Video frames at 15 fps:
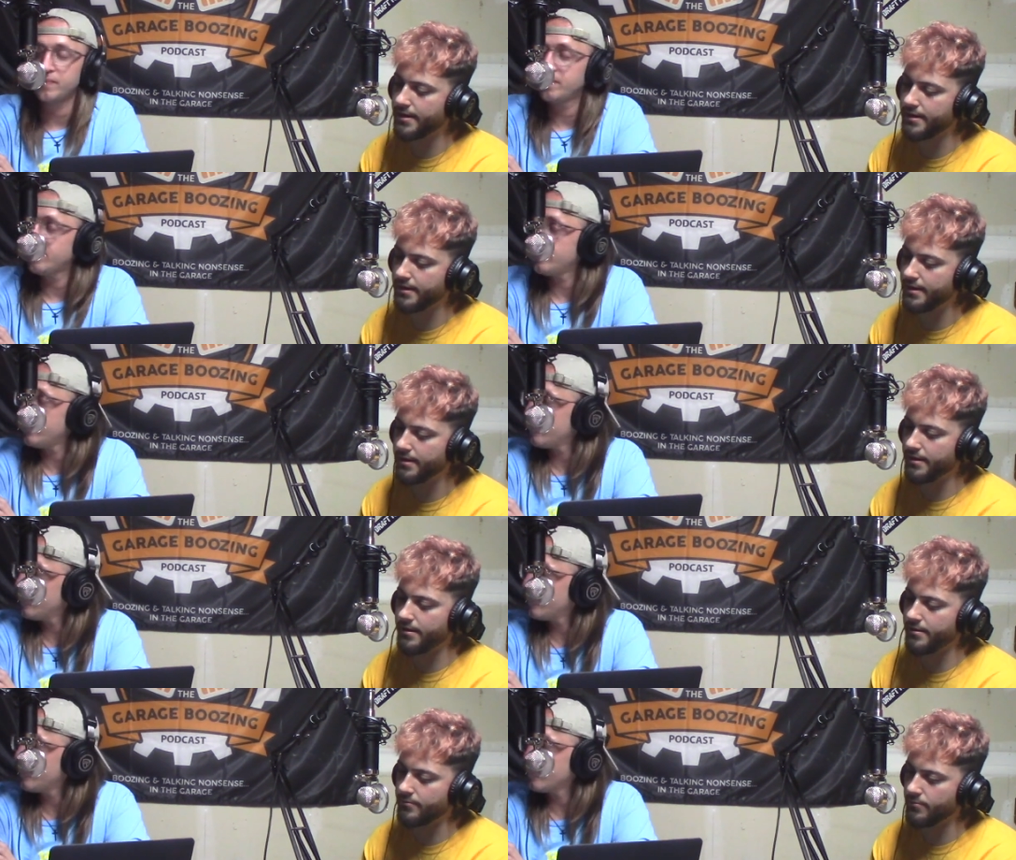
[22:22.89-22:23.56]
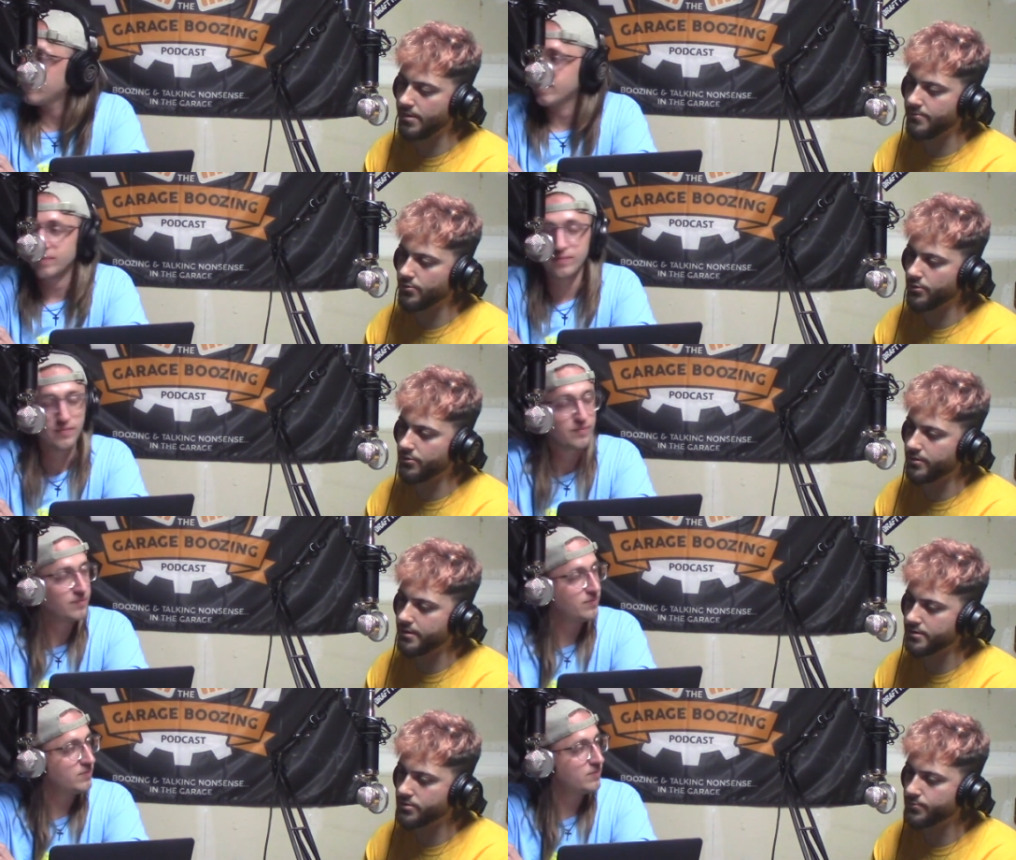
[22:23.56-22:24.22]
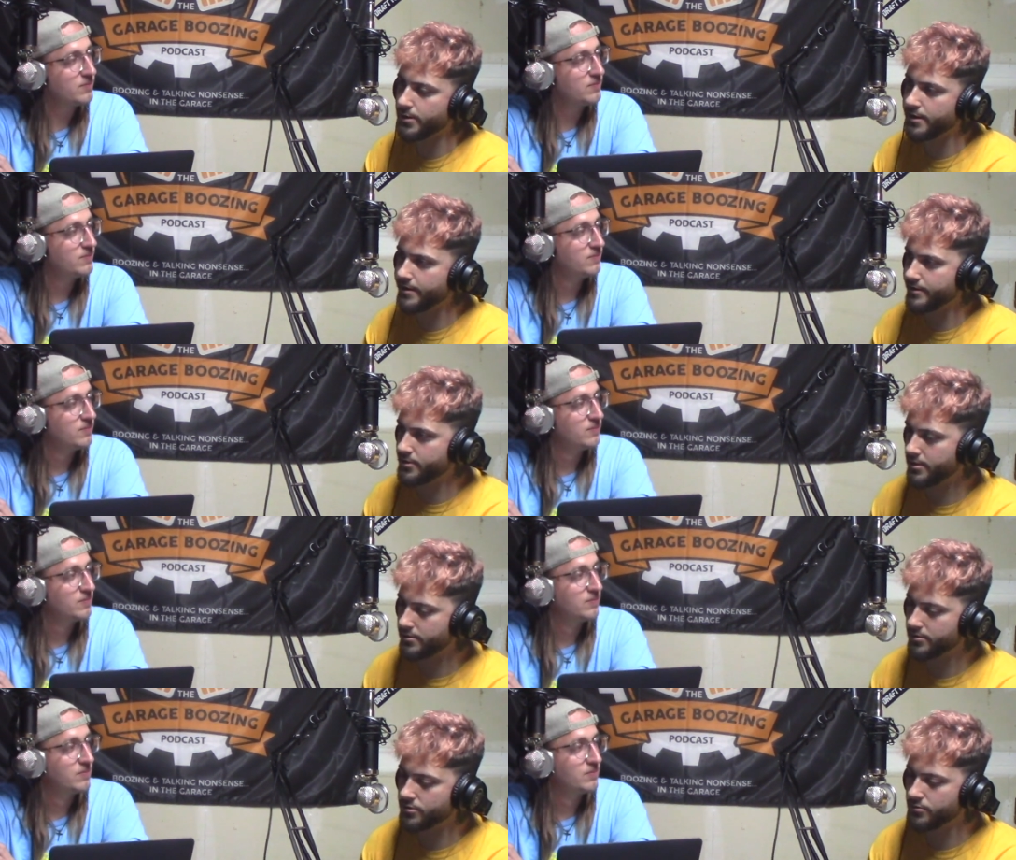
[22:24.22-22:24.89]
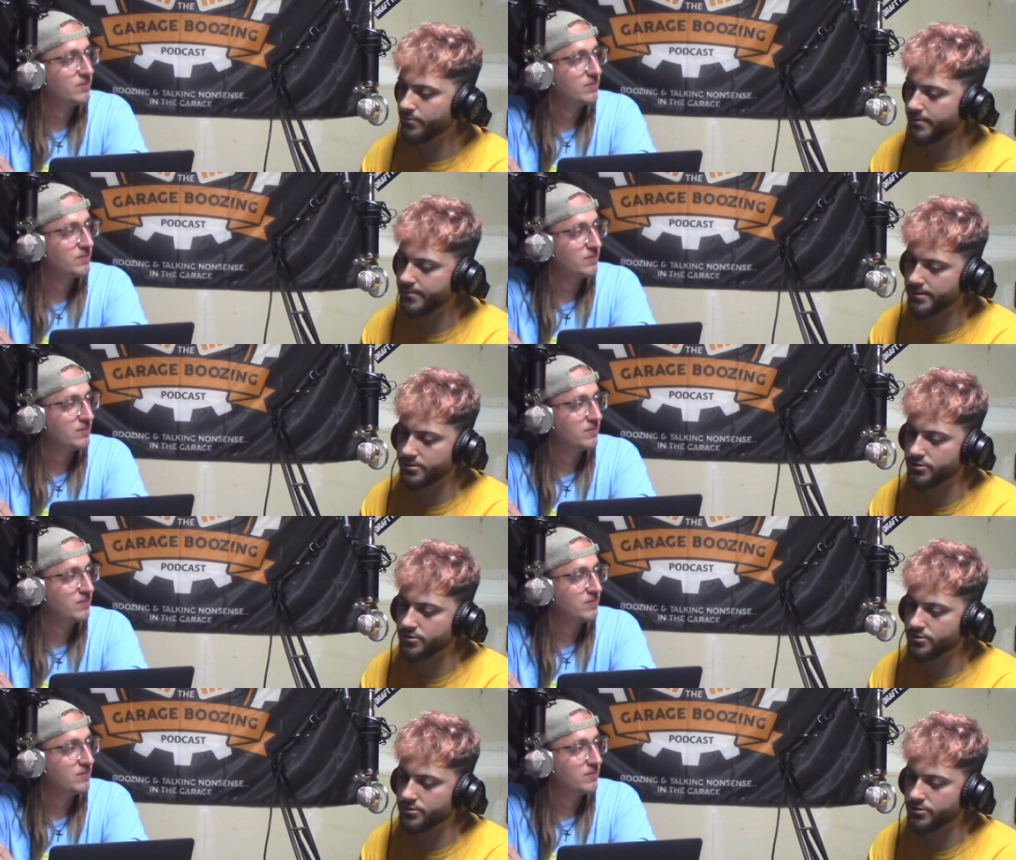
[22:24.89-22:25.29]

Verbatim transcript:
Speaker 1: and we both inspire each other, so we've been